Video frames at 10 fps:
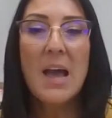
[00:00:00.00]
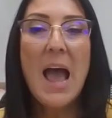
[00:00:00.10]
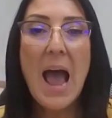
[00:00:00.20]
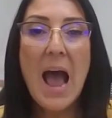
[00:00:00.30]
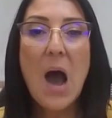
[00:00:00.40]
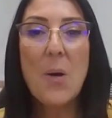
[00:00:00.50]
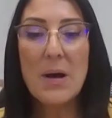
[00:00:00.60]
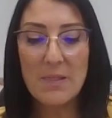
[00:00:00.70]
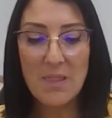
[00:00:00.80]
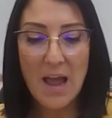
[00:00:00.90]
how
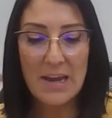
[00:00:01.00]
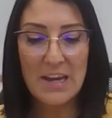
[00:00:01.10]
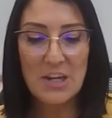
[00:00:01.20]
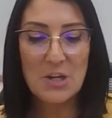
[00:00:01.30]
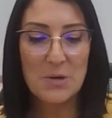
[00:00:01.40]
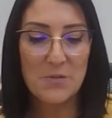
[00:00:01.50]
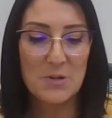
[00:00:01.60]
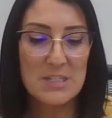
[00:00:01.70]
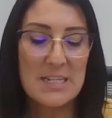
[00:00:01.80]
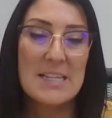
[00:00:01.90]
Alliant
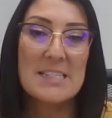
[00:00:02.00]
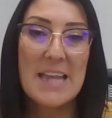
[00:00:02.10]
University's